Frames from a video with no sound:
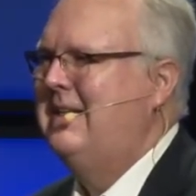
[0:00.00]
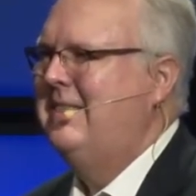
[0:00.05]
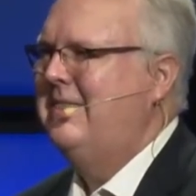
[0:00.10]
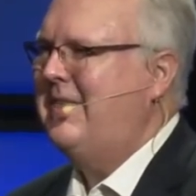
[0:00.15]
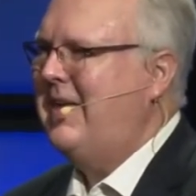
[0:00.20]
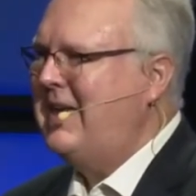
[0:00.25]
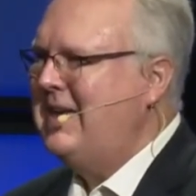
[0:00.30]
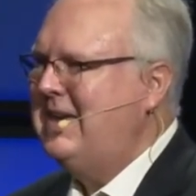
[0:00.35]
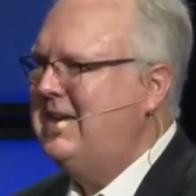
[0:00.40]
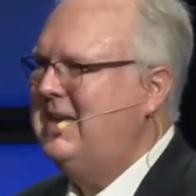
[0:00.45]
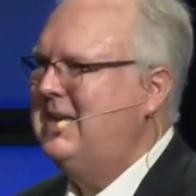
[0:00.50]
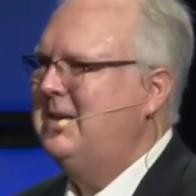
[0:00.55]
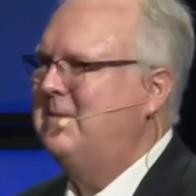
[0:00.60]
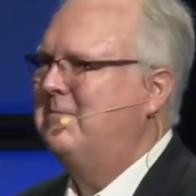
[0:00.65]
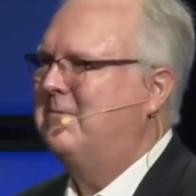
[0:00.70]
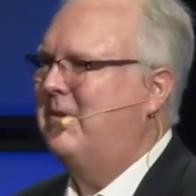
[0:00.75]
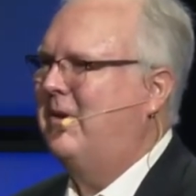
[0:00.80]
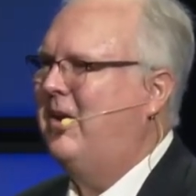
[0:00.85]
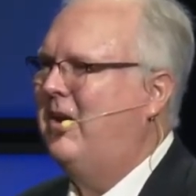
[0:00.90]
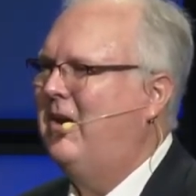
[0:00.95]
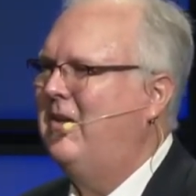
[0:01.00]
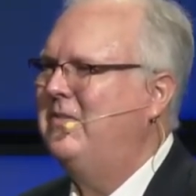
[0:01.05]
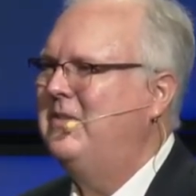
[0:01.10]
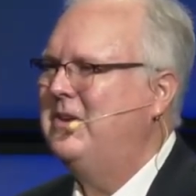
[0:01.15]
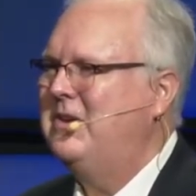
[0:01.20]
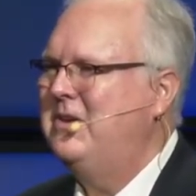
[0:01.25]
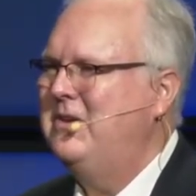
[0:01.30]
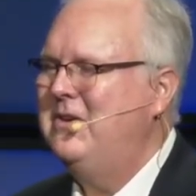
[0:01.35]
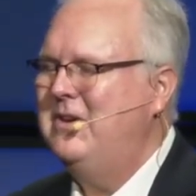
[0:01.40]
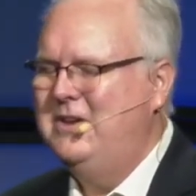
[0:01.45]
Thank Him for all the
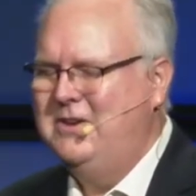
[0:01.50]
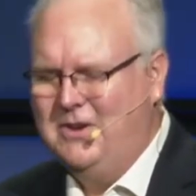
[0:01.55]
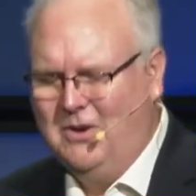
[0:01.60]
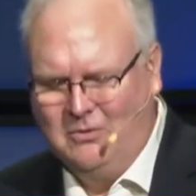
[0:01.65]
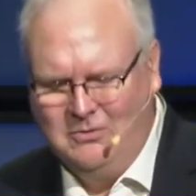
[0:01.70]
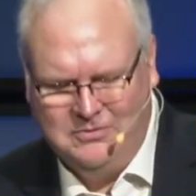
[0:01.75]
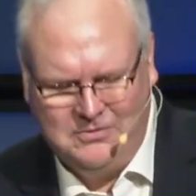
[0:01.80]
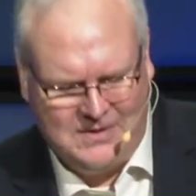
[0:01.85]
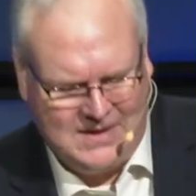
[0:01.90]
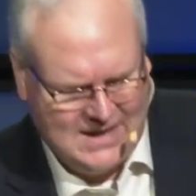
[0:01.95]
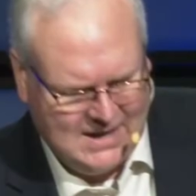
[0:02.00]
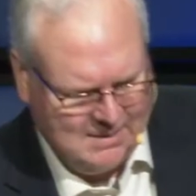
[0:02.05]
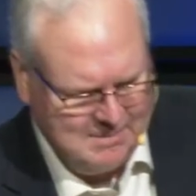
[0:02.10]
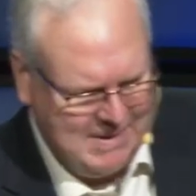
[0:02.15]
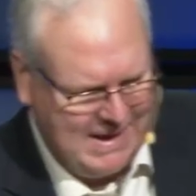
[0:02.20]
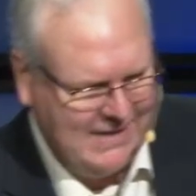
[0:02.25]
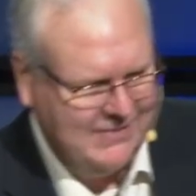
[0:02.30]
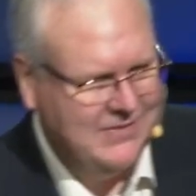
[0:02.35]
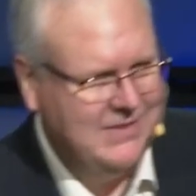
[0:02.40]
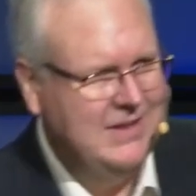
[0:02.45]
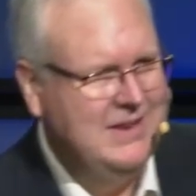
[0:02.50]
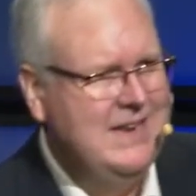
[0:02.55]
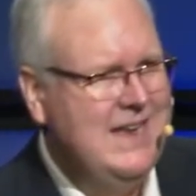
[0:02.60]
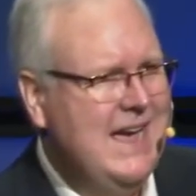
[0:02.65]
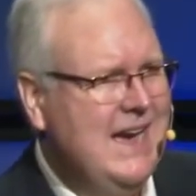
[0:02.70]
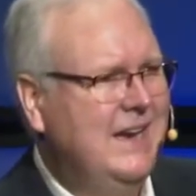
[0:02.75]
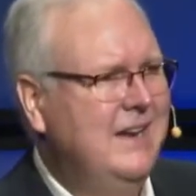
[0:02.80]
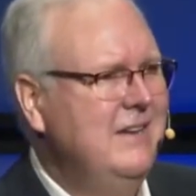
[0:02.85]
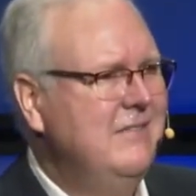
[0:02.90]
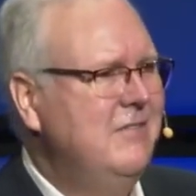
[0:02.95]
good. Don't think about the
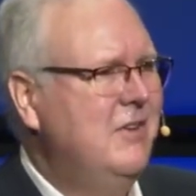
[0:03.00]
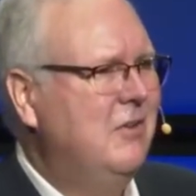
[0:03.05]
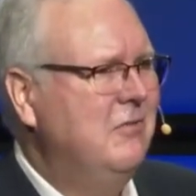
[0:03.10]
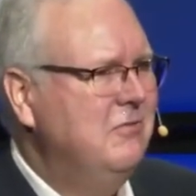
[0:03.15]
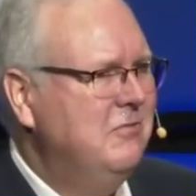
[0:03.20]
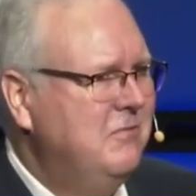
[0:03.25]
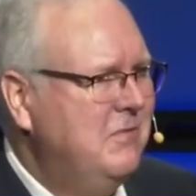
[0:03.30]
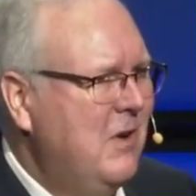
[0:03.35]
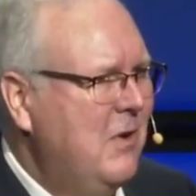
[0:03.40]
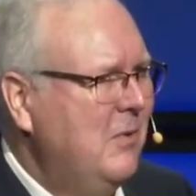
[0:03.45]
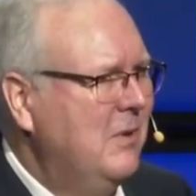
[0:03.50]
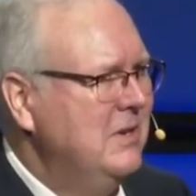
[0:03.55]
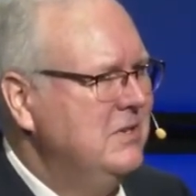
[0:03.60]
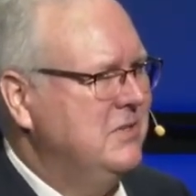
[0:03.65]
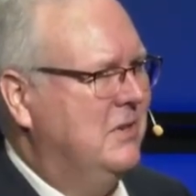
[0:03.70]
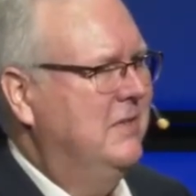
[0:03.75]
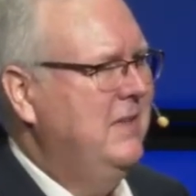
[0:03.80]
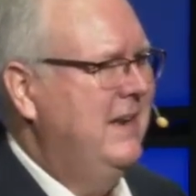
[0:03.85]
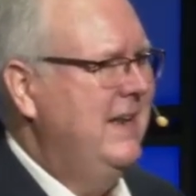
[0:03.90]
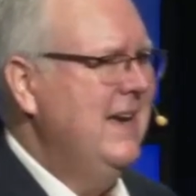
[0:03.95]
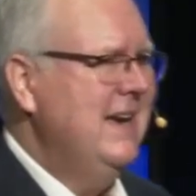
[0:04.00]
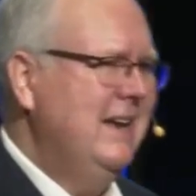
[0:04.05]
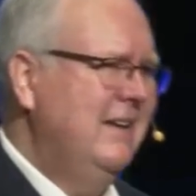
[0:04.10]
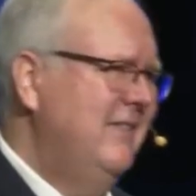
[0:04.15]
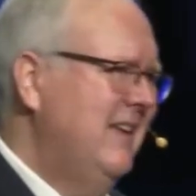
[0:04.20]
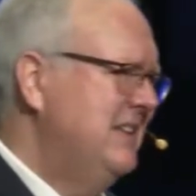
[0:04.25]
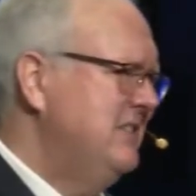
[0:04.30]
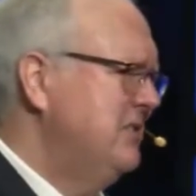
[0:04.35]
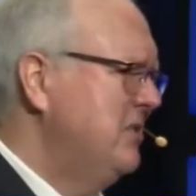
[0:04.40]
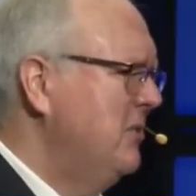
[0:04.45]
negative. Don't focus on the negative.
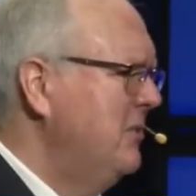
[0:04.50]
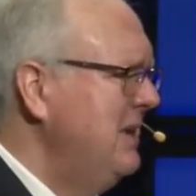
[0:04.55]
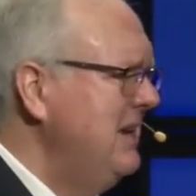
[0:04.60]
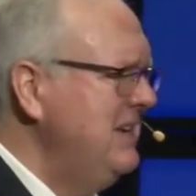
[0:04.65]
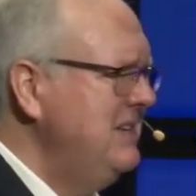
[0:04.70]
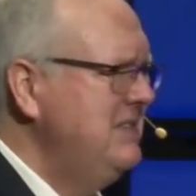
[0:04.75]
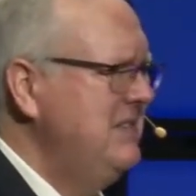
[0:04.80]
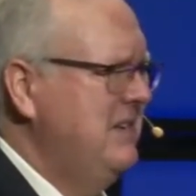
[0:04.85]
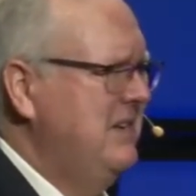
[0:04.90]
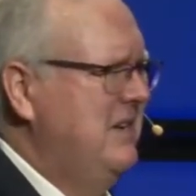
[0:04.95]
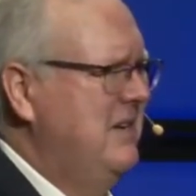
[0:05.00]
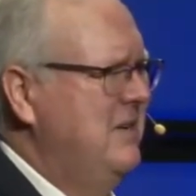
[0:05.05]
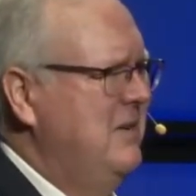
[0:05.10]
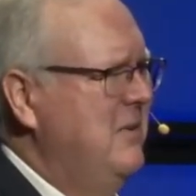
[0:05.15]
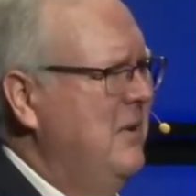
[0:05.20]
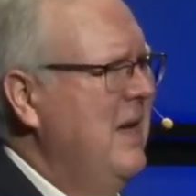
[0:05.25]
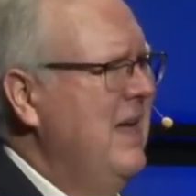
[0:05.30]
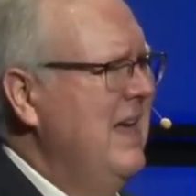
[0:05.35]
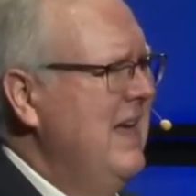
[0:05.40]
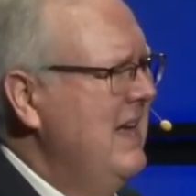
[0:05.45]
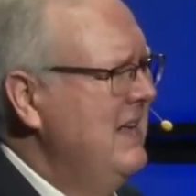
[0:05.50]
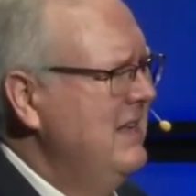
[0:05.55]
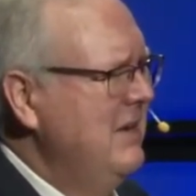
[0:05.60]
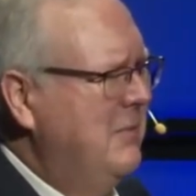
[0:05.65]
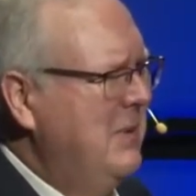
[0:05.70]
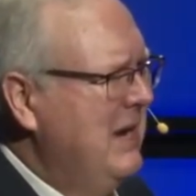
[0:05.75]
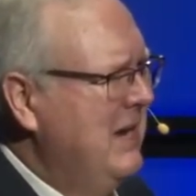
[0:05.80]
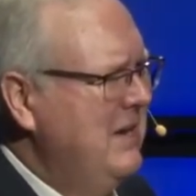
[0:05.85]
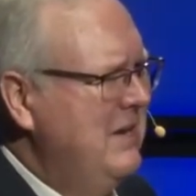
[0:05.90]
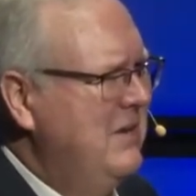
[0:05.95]
That's so easy to do. It,
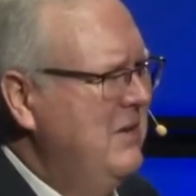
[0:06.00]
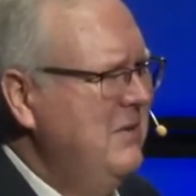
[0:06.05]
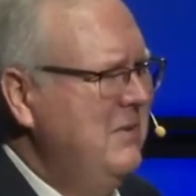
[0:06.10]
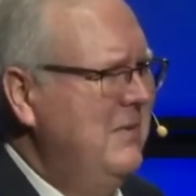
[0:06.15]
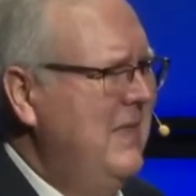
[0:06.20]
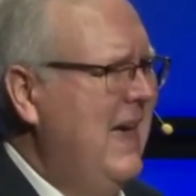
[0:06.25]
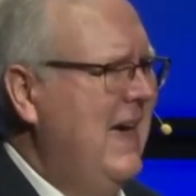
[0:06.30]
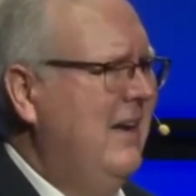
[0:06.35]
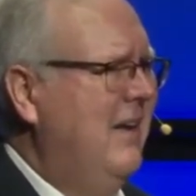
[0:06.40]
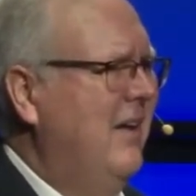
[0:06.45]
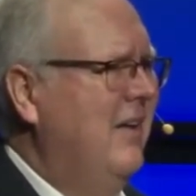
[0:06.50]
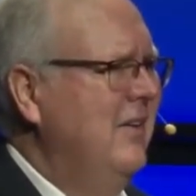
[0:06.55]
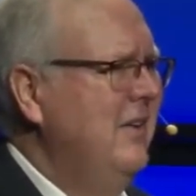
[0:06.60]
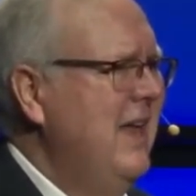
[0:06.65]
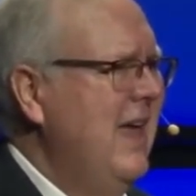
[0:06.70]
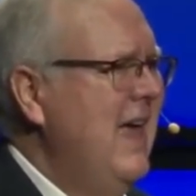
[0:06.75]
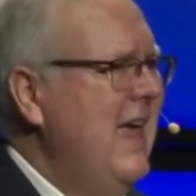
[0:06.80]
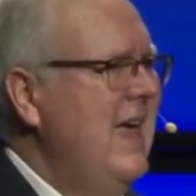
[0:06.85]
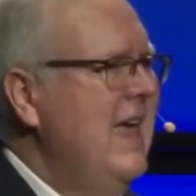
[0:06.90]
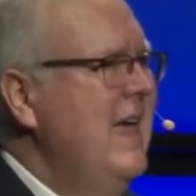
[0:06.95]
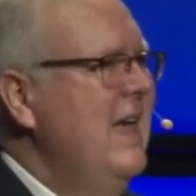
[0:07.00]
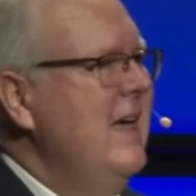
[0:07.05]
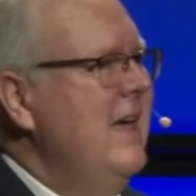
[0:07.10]
we could do that all day.